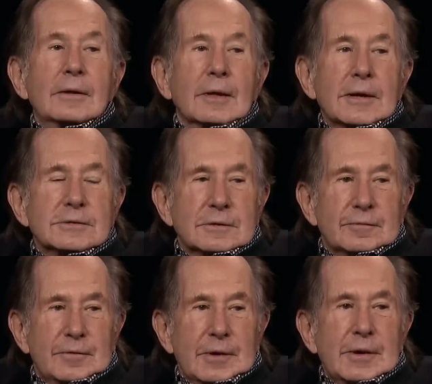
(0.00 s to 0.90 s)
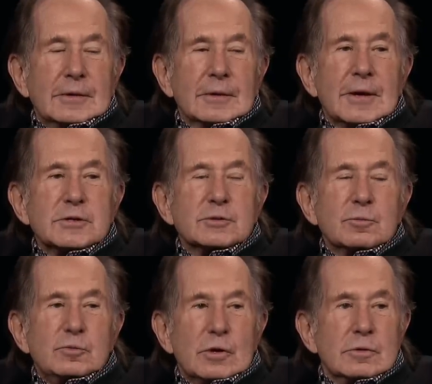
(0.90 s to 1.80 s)
likes the he likes
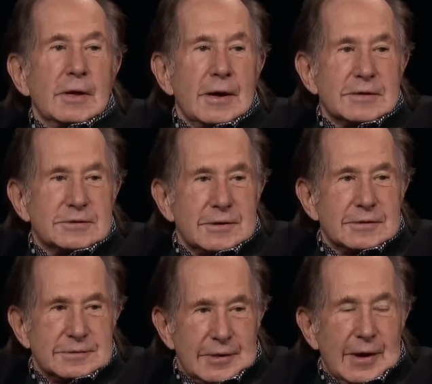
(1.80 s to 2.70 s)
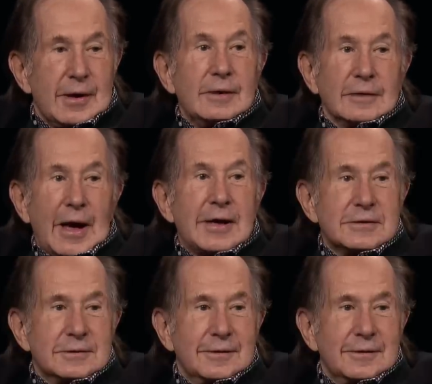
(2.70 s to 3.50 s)
yes he's yeah he likes just like his